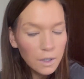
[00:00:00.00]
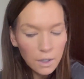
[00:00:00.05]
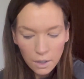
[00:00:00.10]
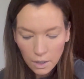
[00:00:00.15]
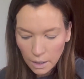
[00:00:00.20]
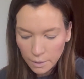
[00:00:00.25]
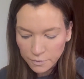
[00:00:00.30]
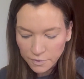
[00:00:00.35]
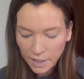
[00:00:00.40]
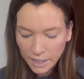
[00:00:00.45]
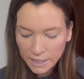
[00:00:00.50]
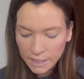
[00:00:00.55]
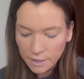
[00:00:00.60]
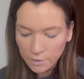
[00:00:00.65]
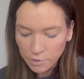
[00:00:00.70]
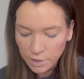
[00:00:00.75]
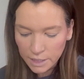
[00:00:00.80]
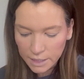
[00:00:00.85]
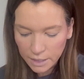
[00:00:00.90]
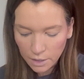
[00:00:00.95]
I'm finding it
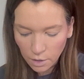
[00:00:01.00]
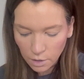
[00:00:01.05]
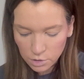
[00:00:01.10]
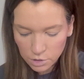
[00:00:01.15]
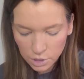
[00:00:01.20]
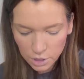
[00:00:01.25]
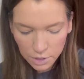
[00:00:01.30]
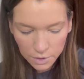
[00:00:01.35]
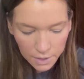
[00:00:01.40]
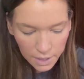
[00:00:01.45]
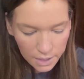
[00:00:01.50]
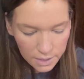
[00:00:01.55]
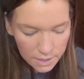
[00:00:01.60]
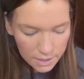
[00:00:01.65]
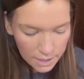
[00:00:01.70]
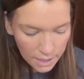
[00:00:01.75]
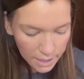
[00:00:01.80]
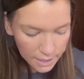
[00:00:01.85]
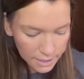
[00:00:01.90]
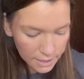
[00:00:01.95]
really hard to do that
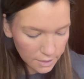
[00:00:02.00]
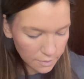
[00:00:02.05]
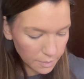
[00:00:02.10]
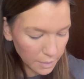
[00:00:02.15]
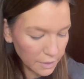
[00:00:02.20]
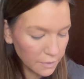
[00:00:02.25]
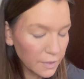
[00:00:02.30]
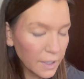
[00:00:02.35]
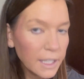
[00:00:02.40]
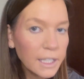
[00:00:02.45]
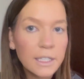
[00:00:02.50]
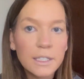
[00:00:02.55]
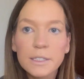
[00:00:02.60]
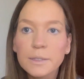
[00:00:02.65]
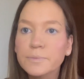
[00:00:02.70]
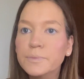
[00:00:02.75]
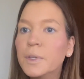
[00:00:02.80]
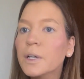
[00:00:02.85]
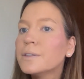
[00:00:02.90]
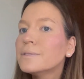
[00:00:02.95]
side of my face.
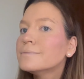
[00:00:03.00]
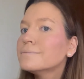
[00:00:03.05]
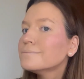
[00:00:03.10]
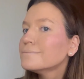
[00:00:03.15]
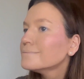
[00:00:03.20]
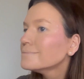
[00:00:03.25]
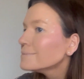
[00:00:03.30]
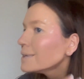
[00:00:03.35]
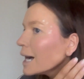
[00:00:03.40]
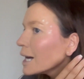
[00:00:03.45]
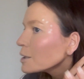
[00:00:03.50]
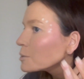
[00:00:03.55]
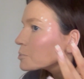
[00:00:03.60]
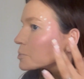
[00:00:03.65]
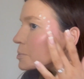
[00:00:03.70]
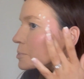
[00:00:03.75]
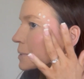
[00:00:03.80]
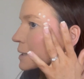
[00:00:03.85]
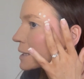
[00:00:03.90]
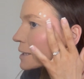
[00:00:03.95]
Help
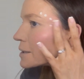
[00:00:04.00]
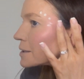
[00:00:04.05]
me.